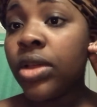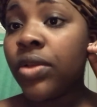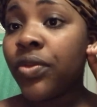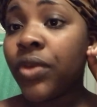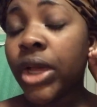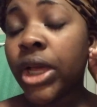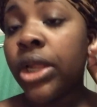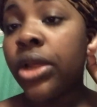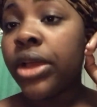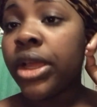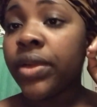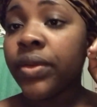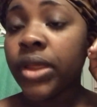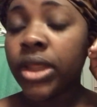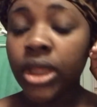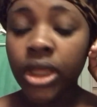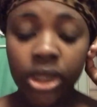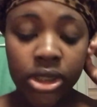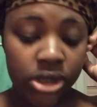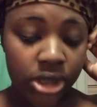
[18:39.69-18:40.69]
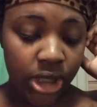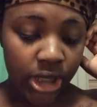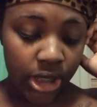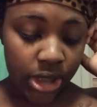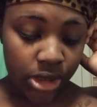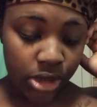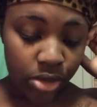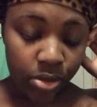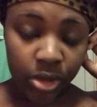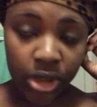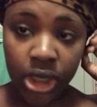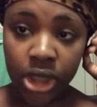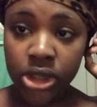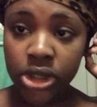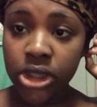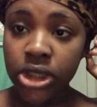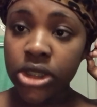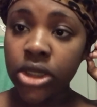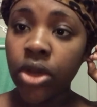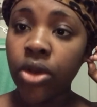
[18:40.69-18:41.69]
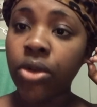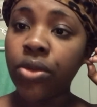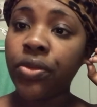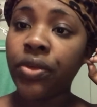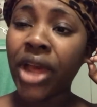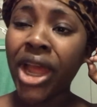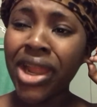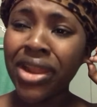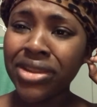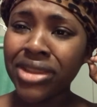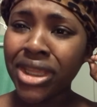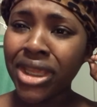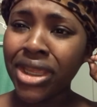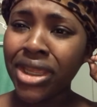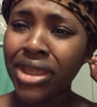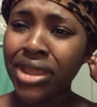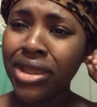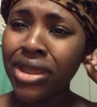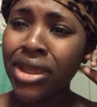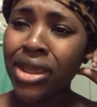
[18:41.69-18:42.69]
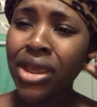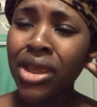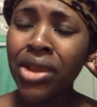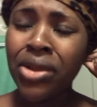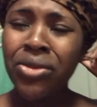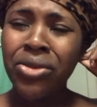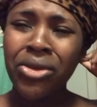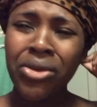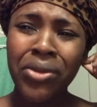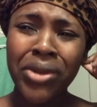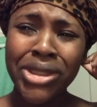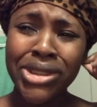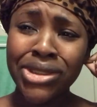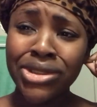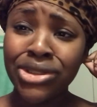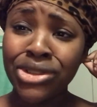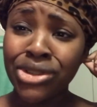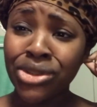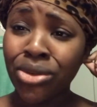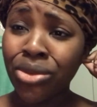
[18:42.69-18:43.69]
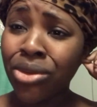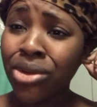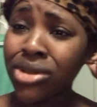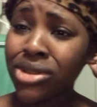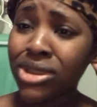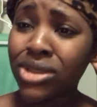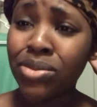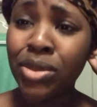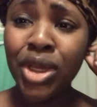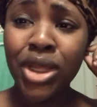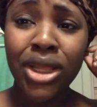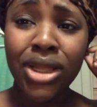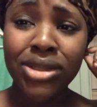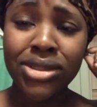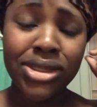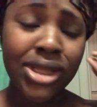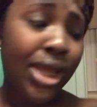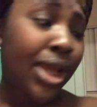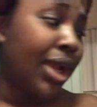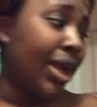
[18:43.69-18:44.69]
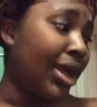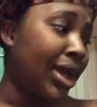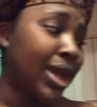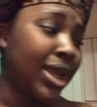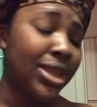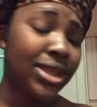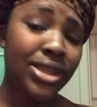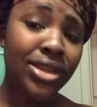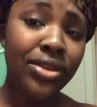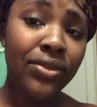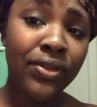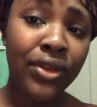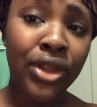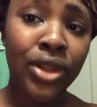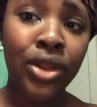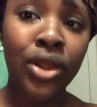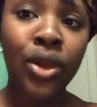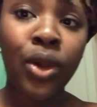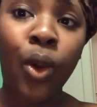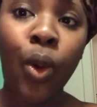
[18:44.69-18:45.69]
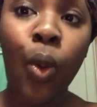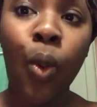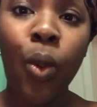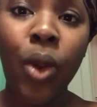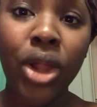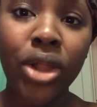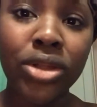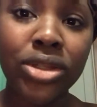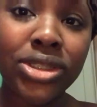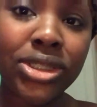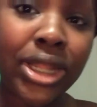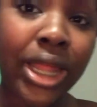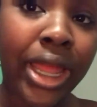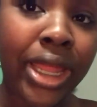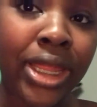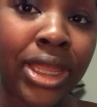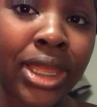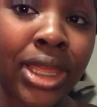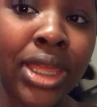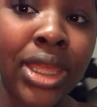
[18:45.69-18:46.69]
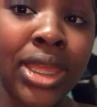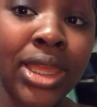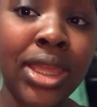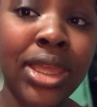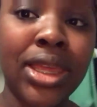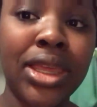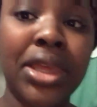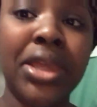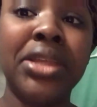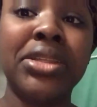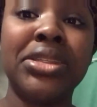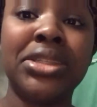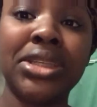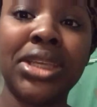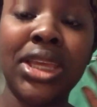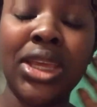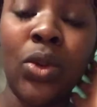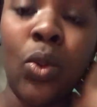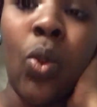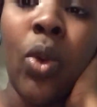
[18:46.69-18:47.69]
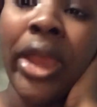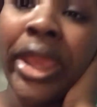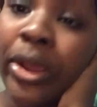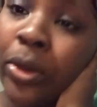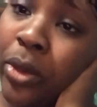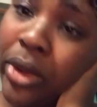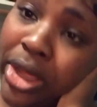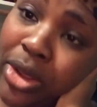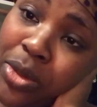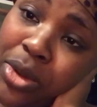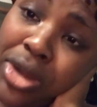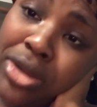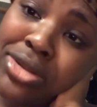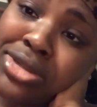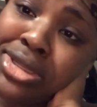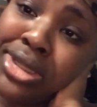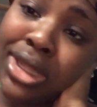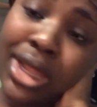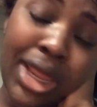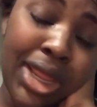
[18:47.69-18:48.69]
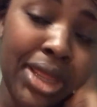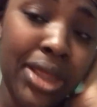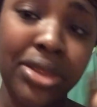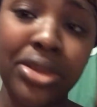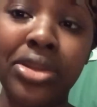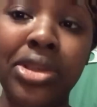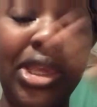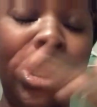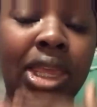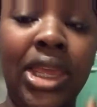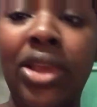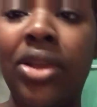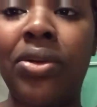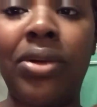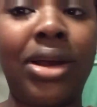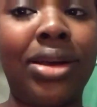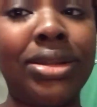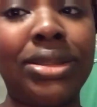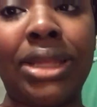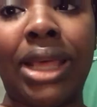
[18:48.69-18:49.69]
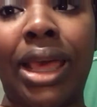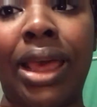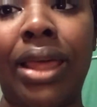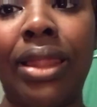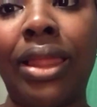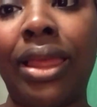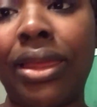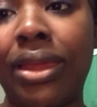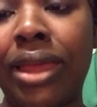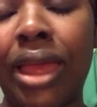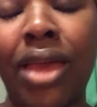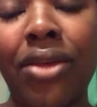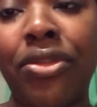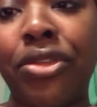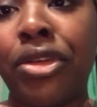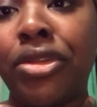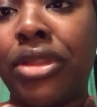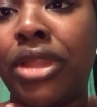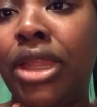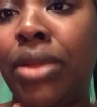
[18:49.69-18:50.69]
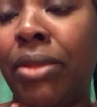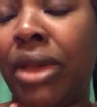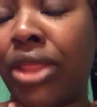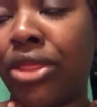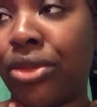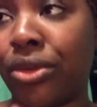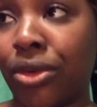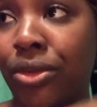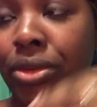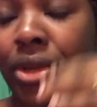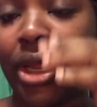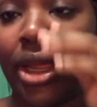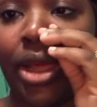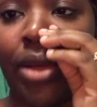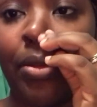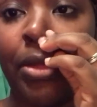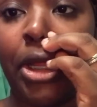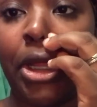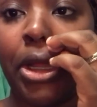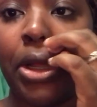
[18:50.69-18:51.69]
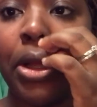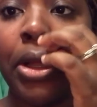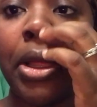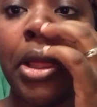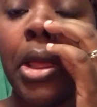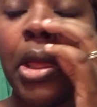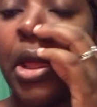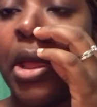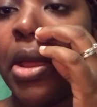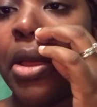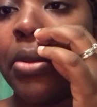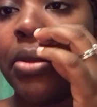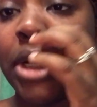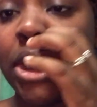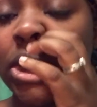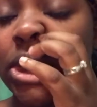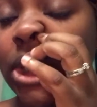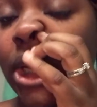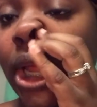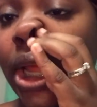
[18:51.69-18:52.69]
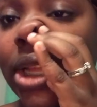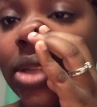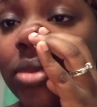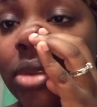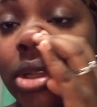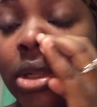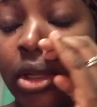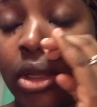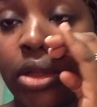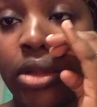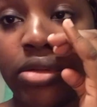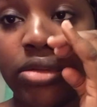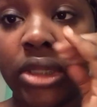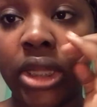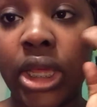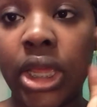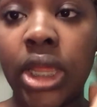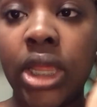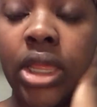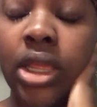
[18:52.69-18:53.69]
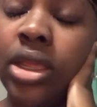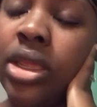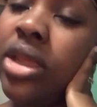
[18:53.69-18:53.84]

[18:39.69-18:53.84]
find out everything is canceled because of this whole fire thing. When we went to the store, the smell outside got even worse. Like, it's way, way worse, and like you can't go outside. Like, I felt it in my throat damn near. But today has been a long day.